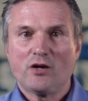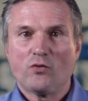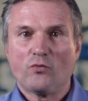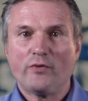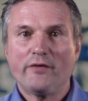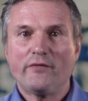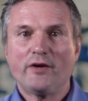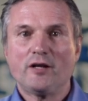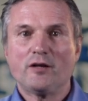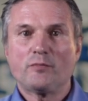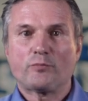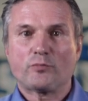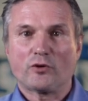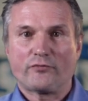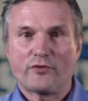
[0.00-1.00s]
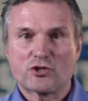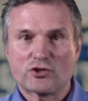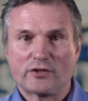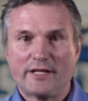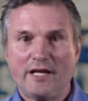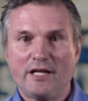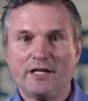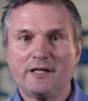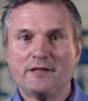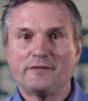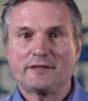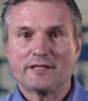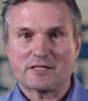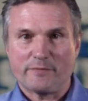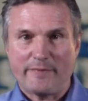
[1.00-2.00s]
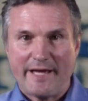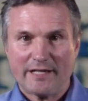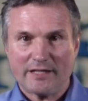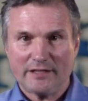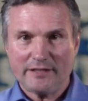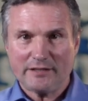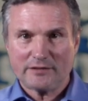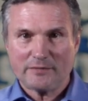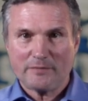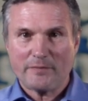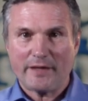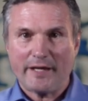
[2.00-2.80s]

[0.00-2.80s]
we will professionally dismantle it